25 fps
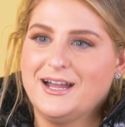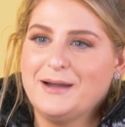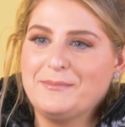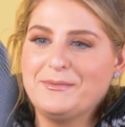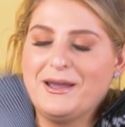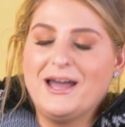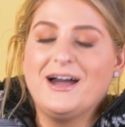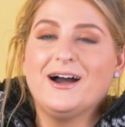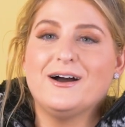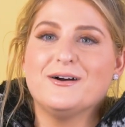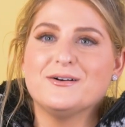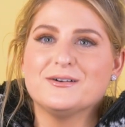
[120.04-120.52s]

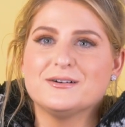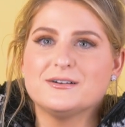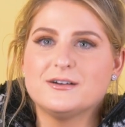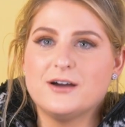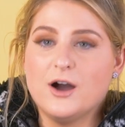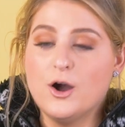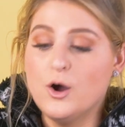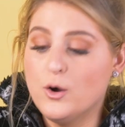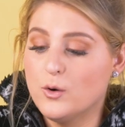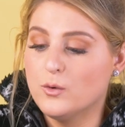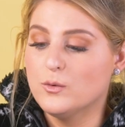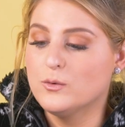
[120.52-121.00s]
I'm out.
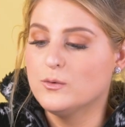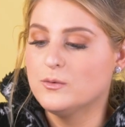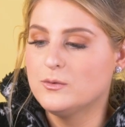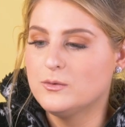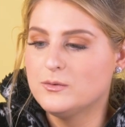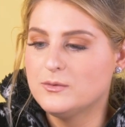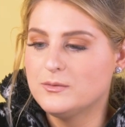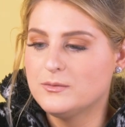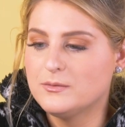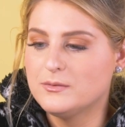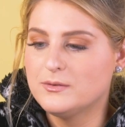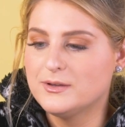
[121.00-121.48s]
Oh,
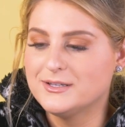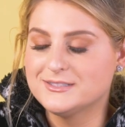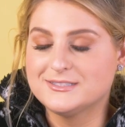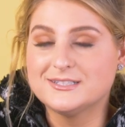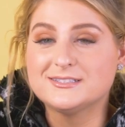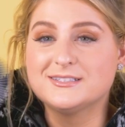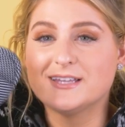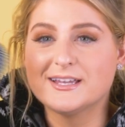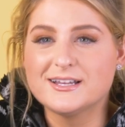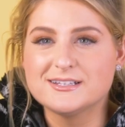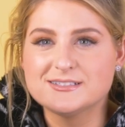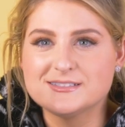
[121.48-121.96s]
is
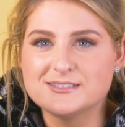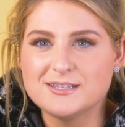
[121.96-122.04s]
this like a